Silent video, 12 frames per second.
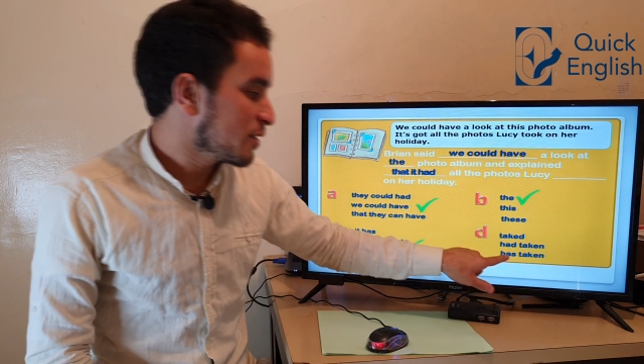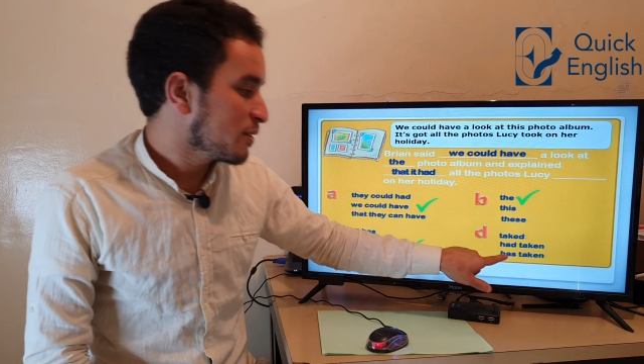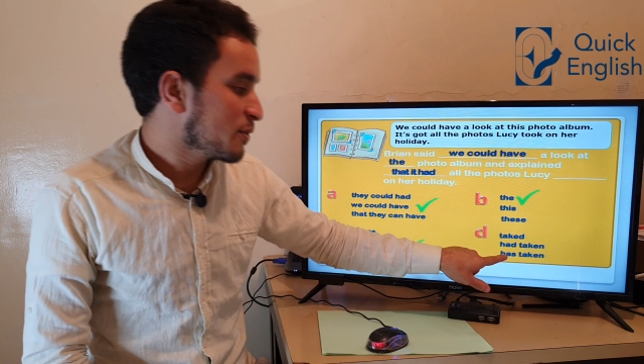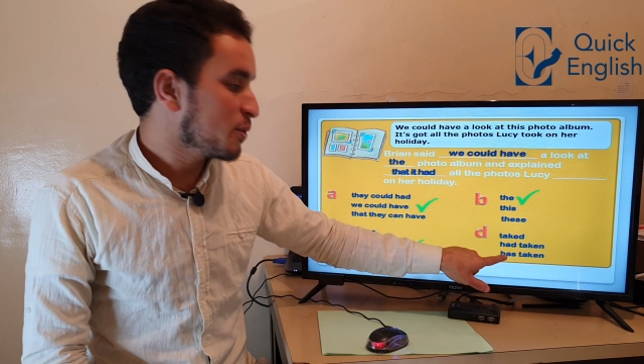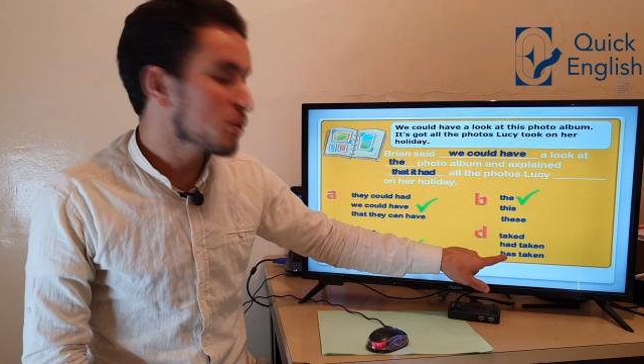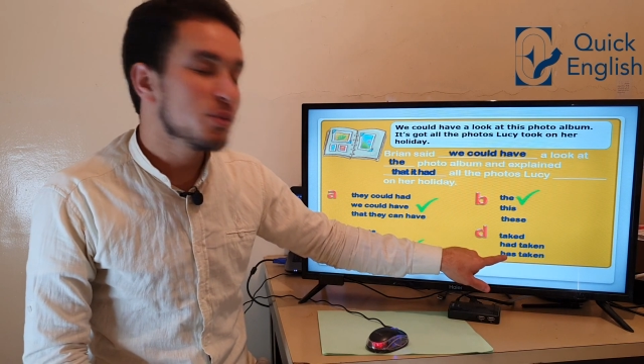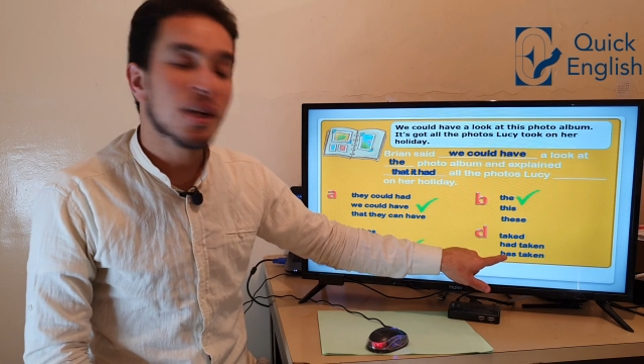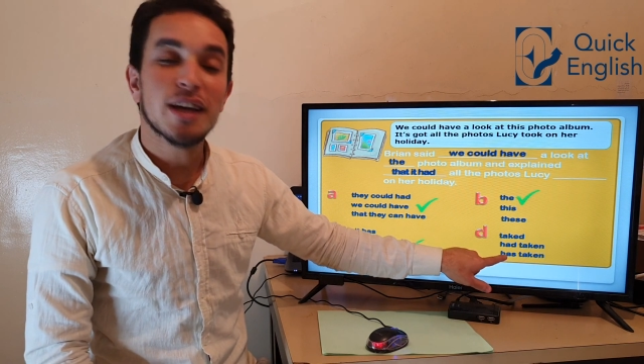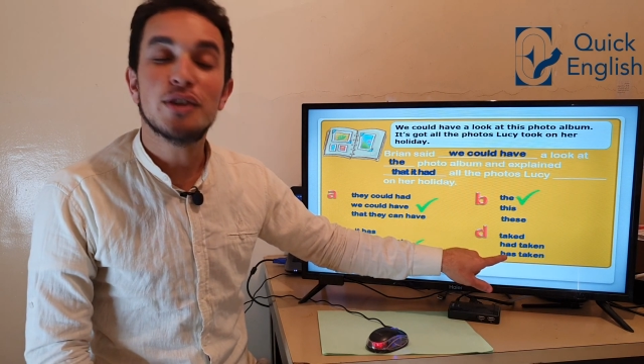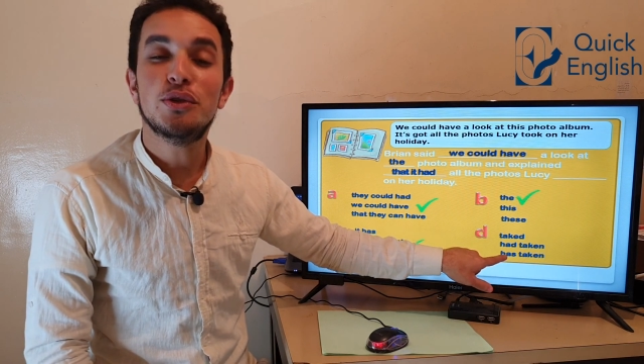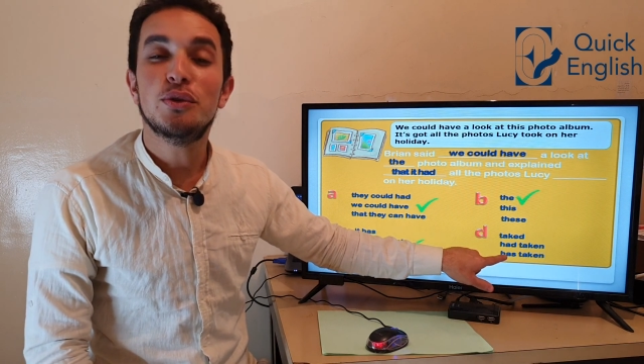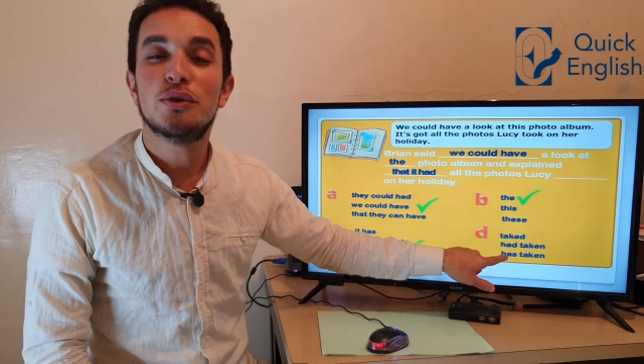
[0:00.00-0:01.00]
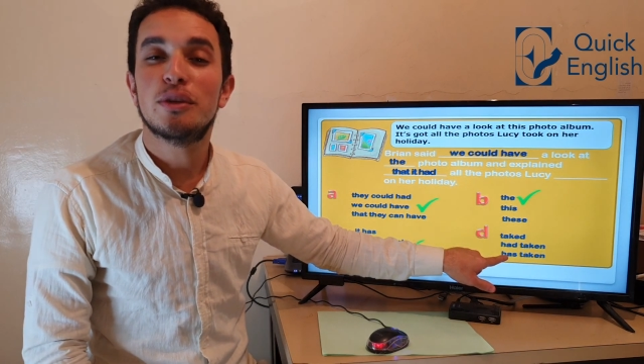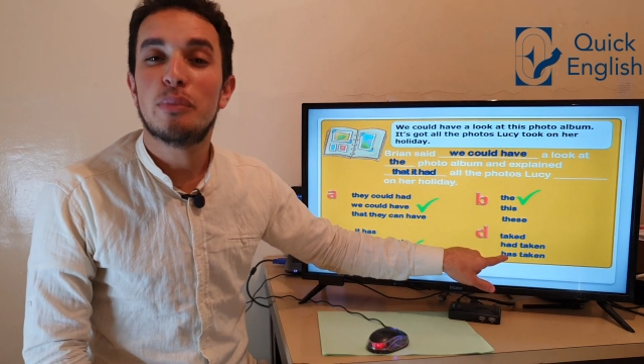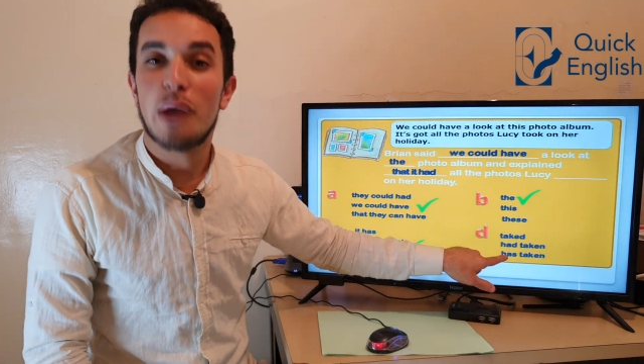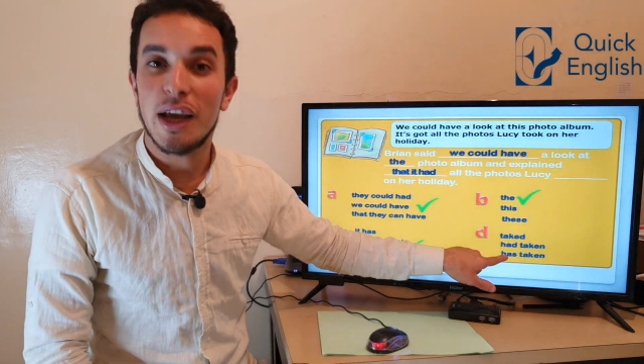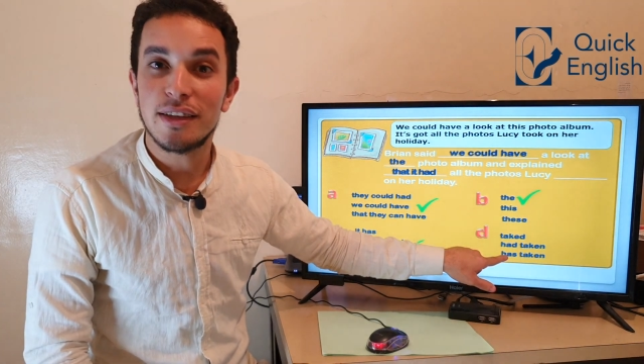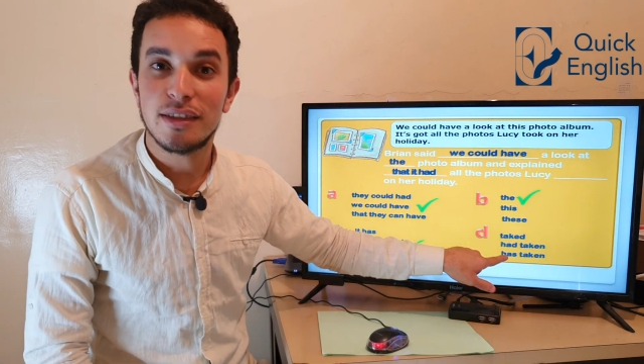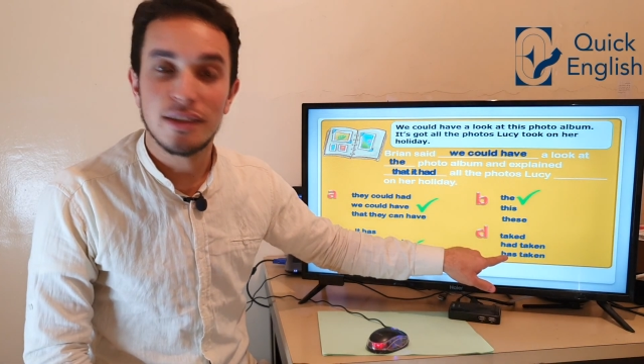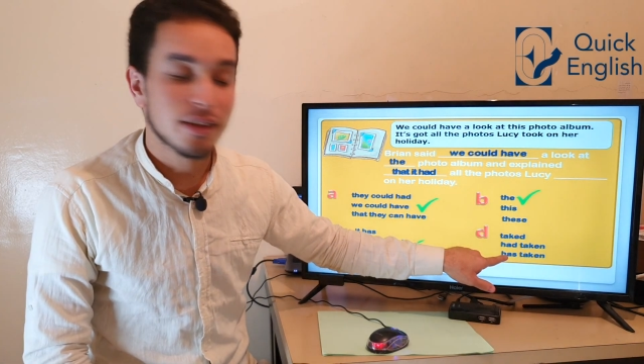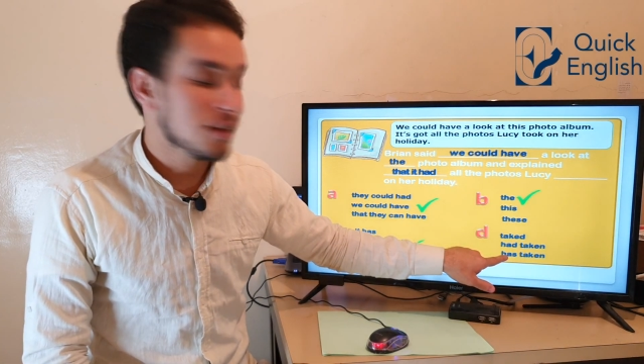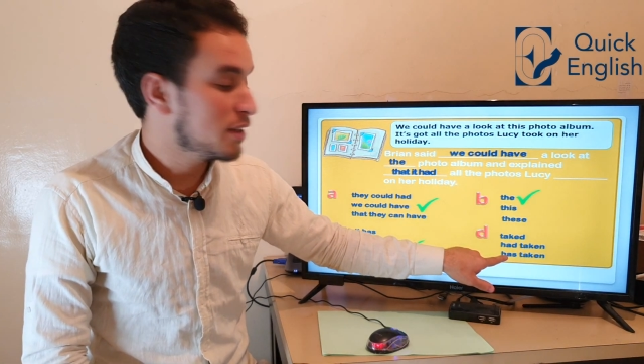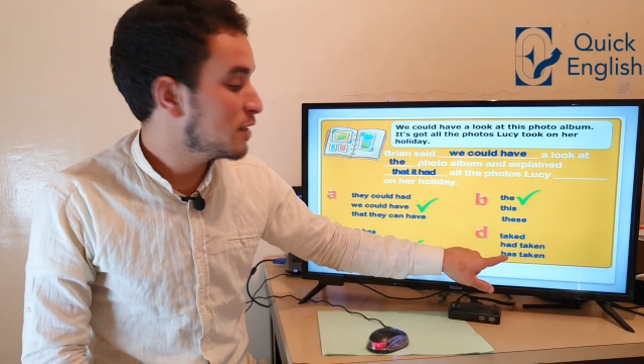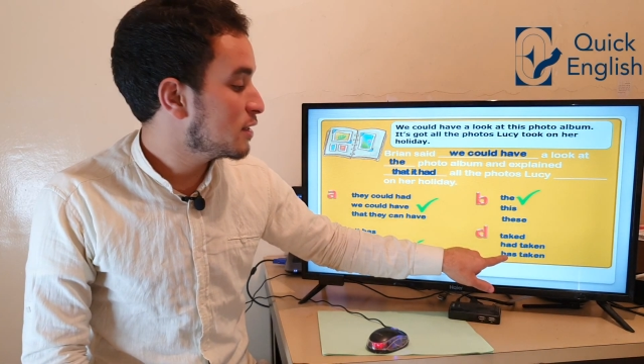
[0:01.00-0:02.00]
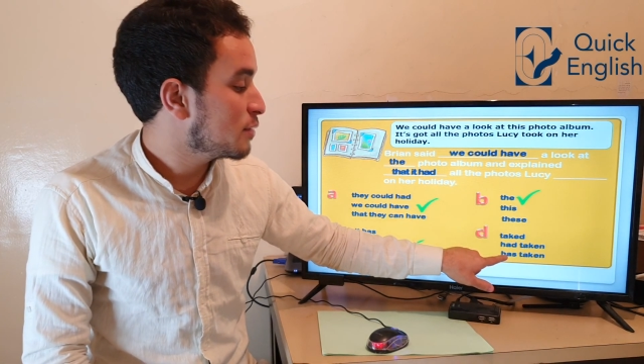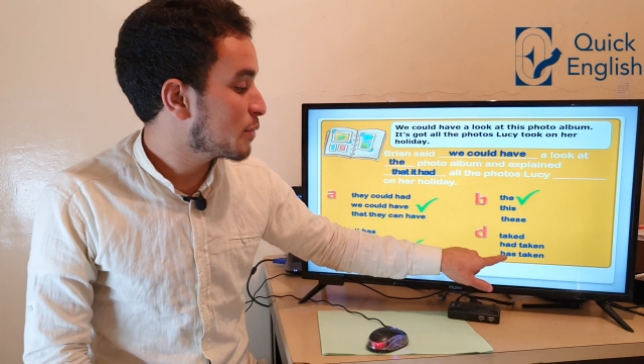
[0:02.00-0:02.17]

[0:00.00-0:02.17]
Of course, we can't use the present. This is the